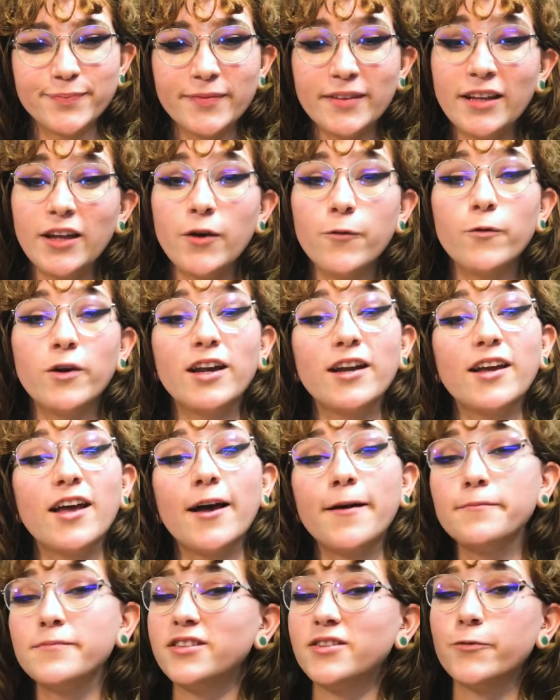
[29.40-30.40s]
When it
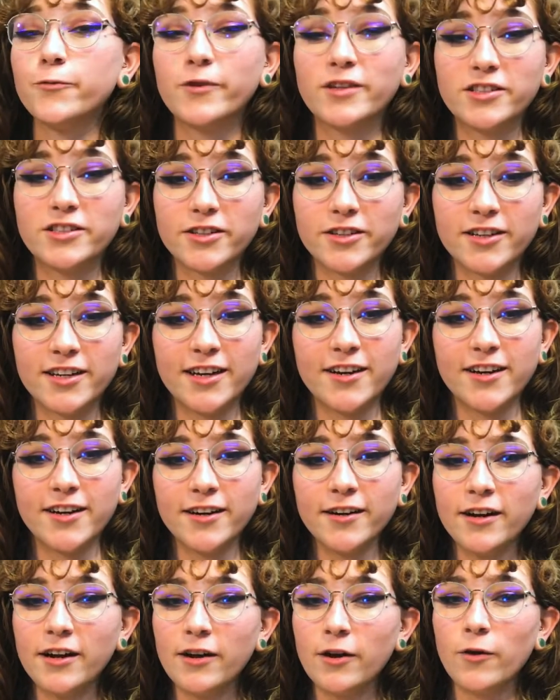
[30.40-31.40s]
comes to winter gear,
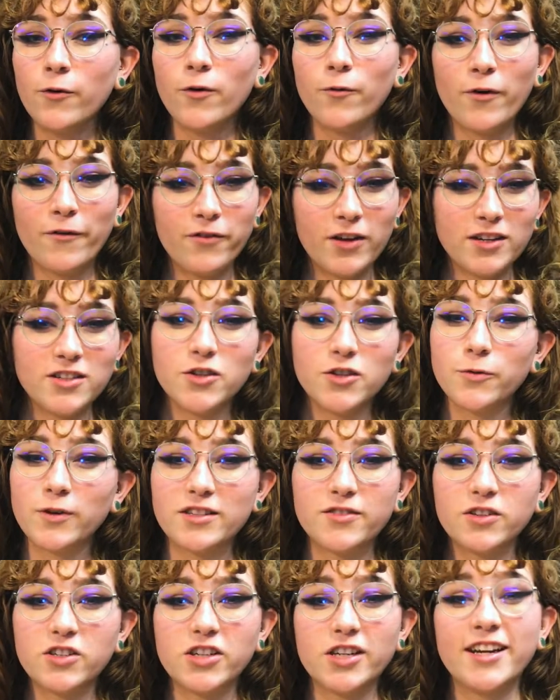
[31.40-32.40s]
Adventure West
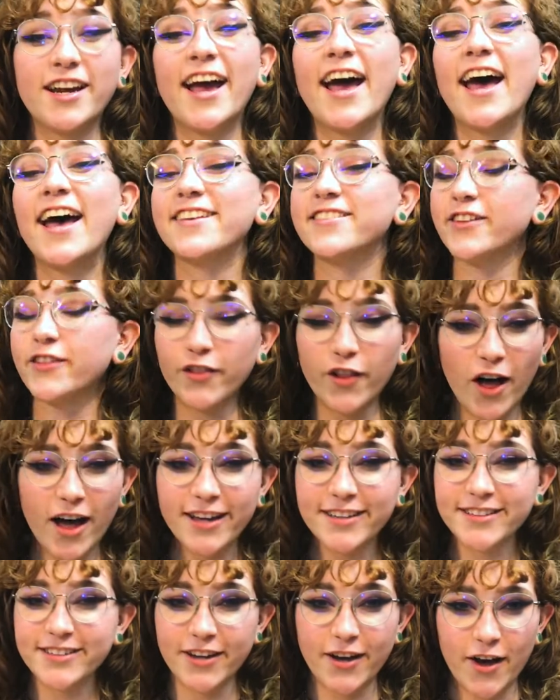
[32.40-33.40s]
Virginia has a lot
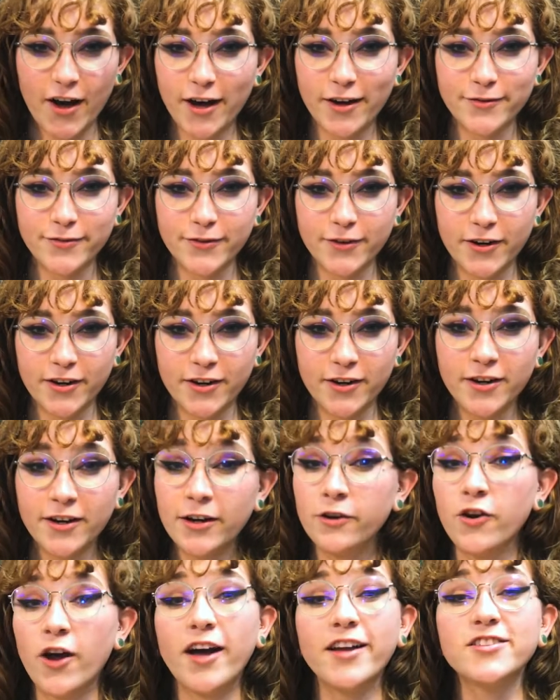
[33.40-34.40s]
to offer,
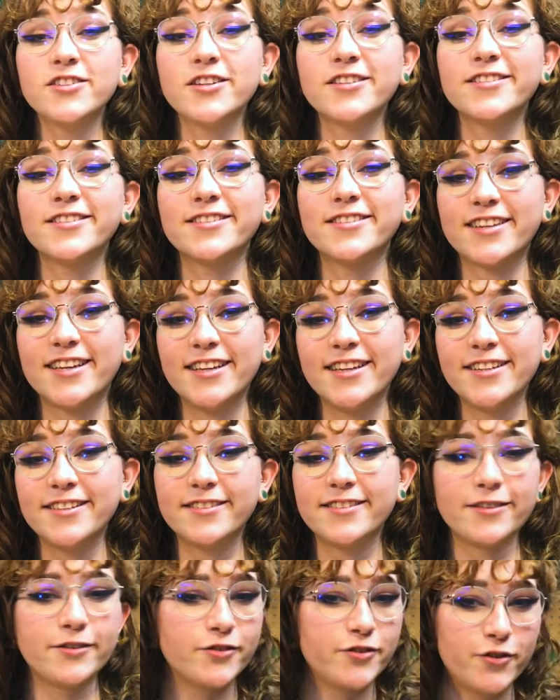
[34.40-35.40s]
not just skis
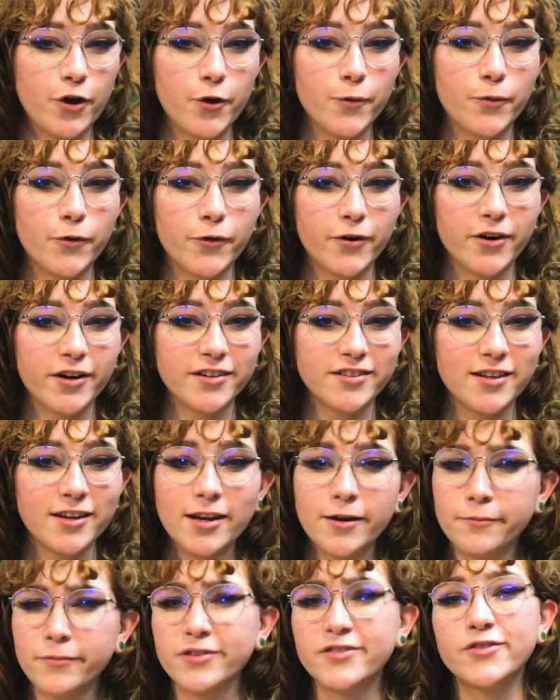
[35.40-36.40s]
and snowboards,
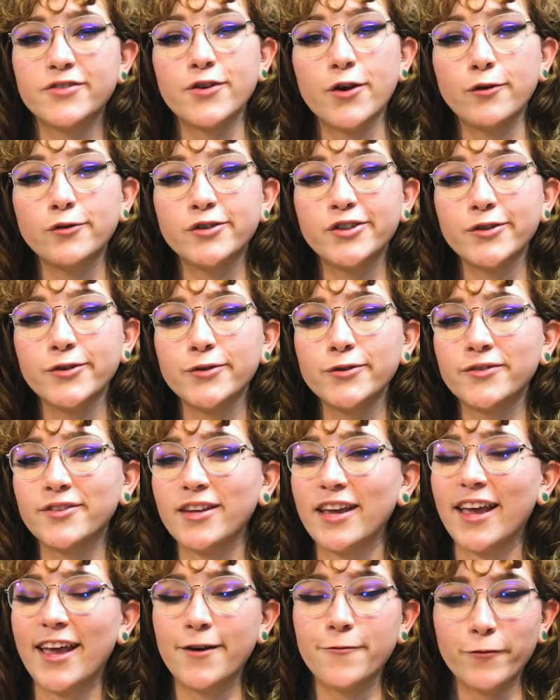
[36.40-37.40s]
but snowshoes
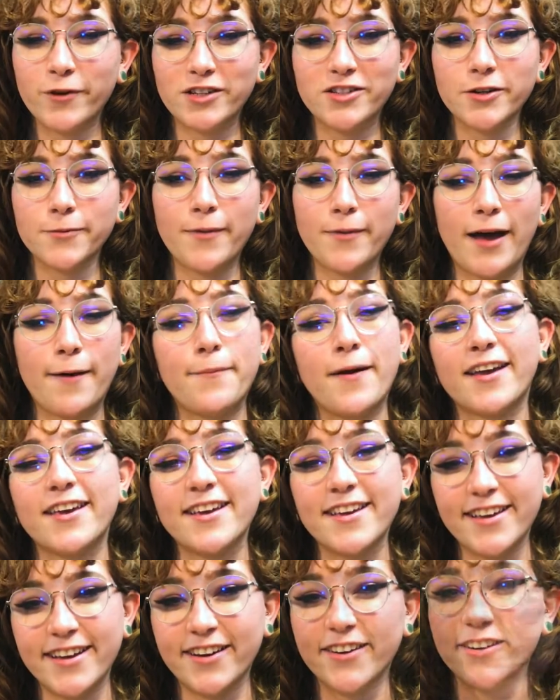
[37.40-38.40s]
and winter
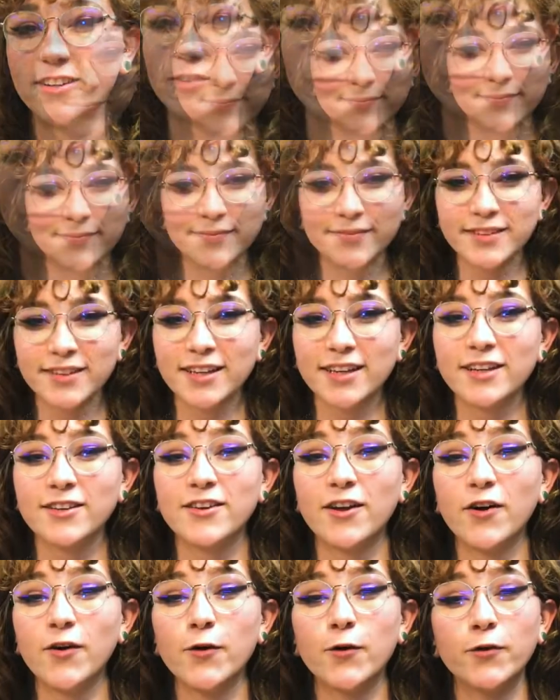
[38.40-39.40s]
backpacking gear as well.
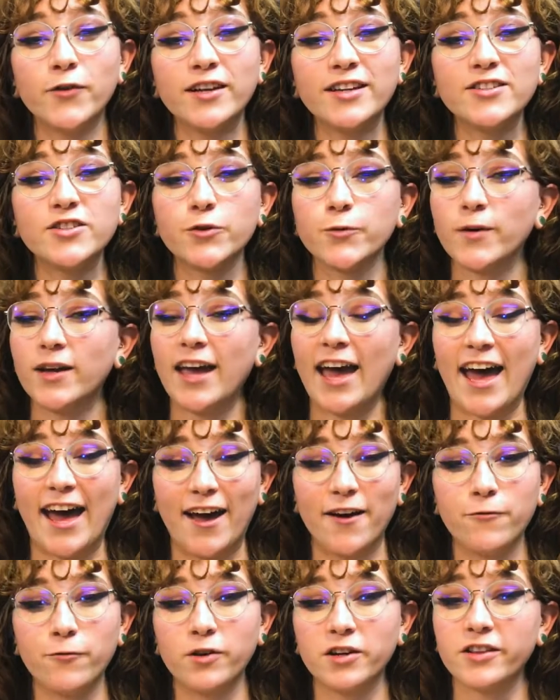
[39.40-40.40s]
Not only do we
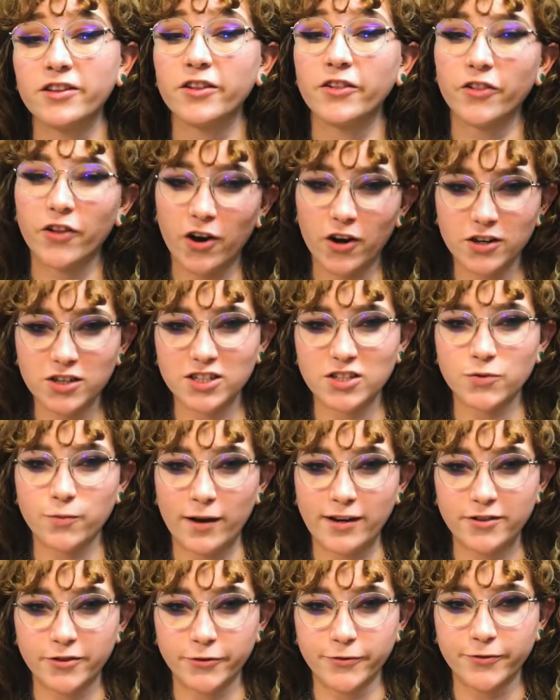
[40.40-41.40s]
have one of the largest
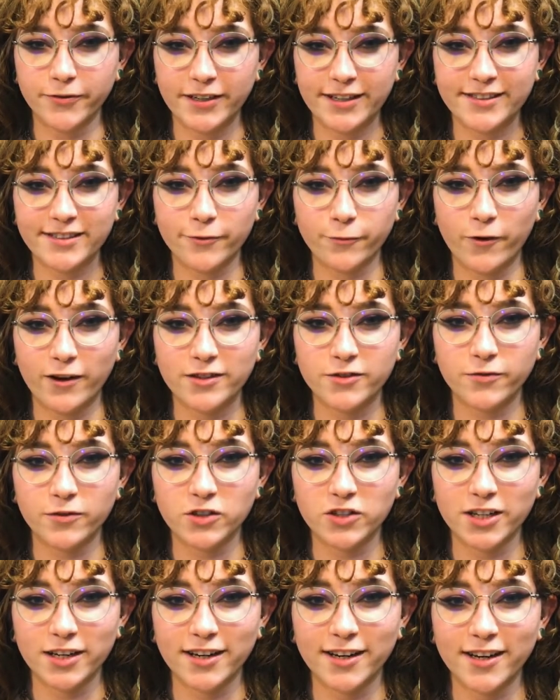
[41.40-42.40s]
rental fleets in West
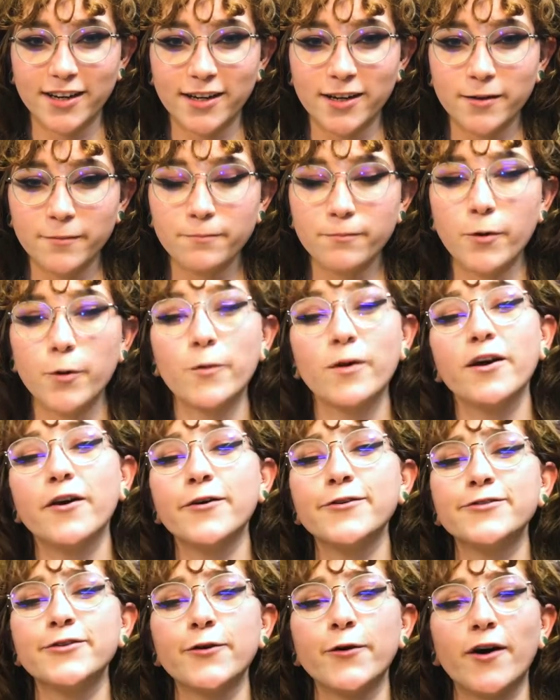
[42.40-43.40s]
Virginia, but we
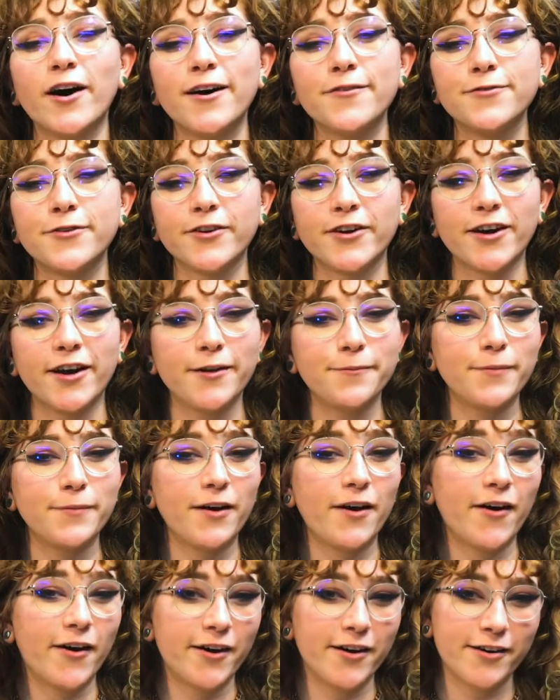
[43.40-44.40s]
also offer up
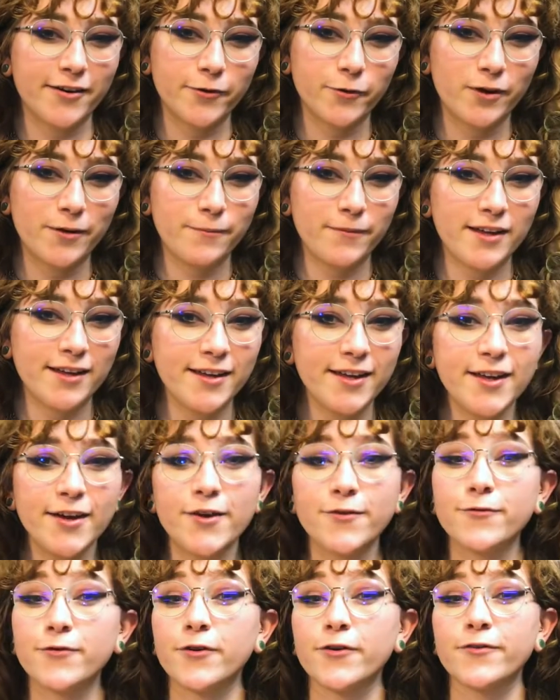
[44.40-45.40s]
our equipment
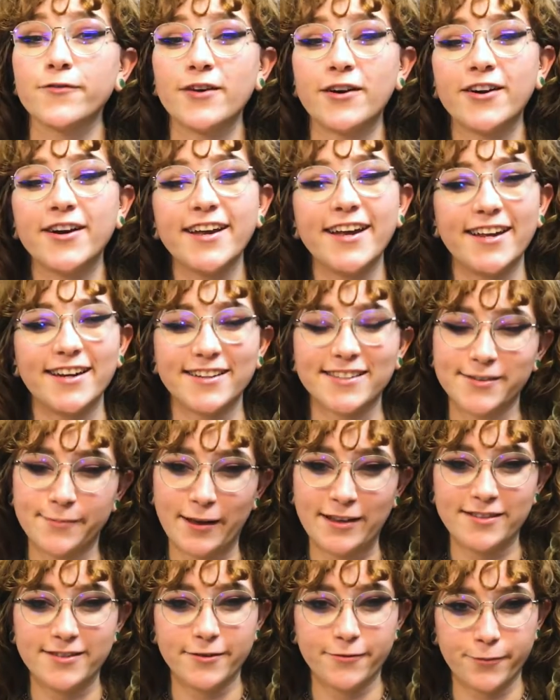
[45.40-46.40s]
for very
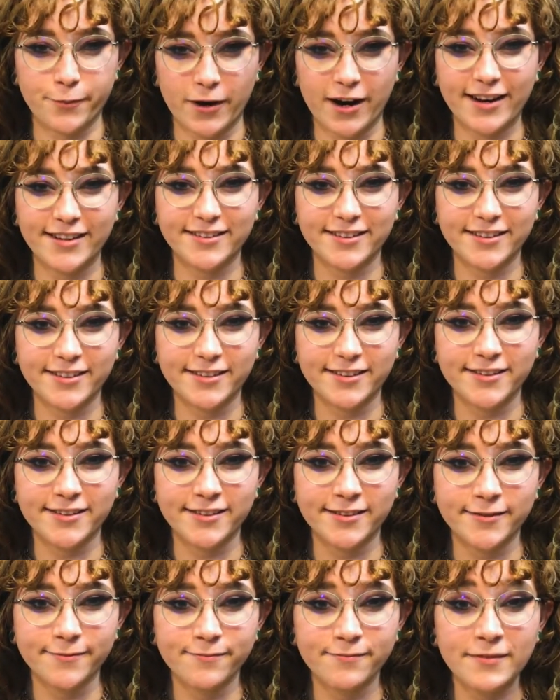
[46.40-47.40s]
inexpensive
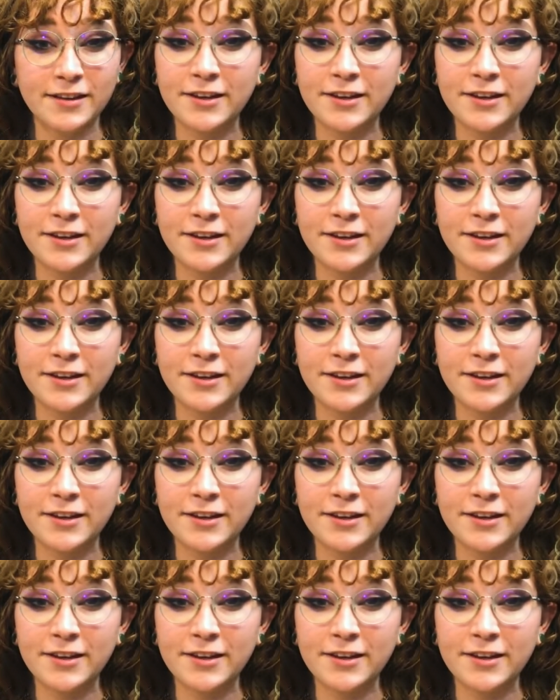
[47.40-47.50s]
prices.